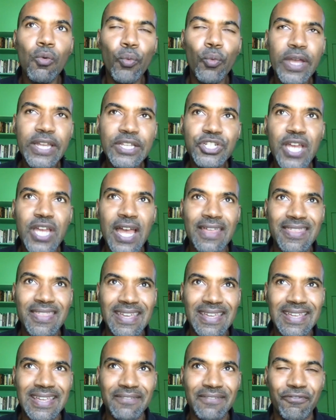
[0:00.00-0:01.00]
which i
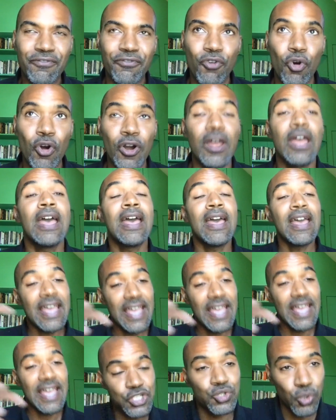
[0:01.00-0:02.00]
think for
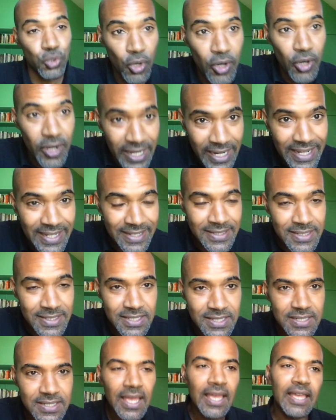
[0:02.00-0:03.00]

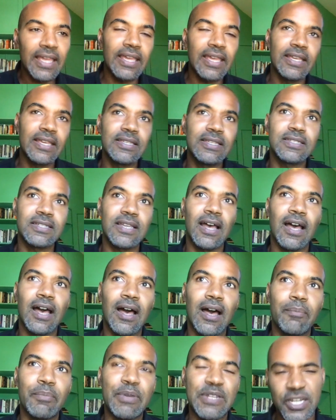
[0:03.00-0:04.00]
historians is
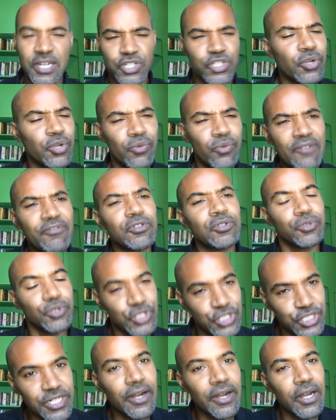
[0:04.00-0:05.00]
a potentially
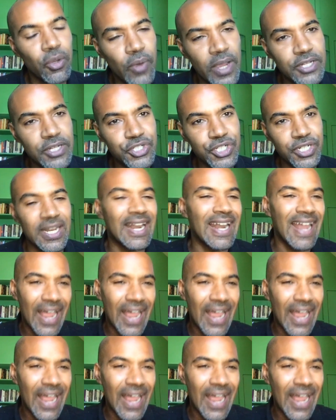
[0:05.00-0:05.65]
revolutionary question,